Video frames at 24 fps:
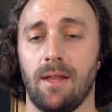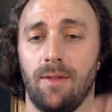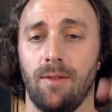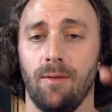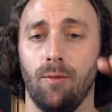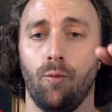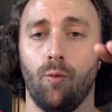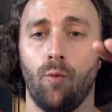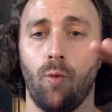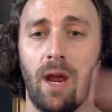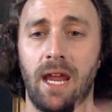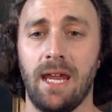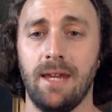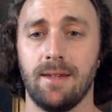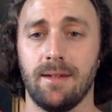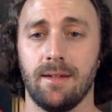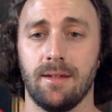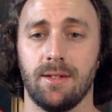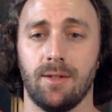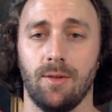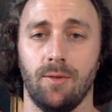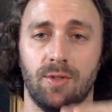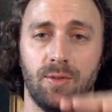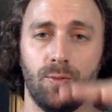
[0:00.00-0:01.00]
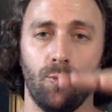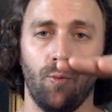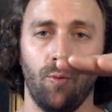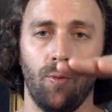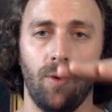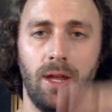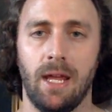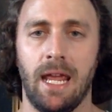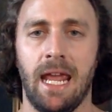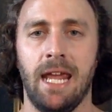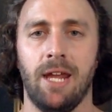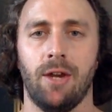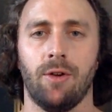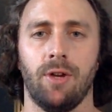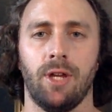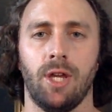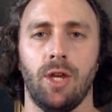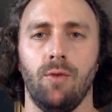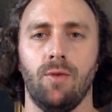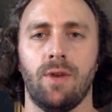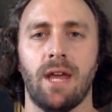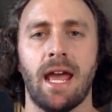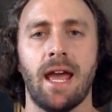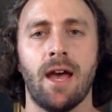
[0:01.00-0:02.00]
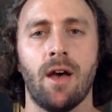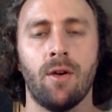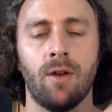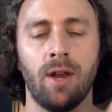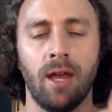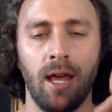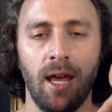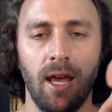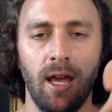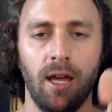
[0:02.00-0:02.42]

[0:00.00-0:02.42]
the weight, so it's anchoring you down,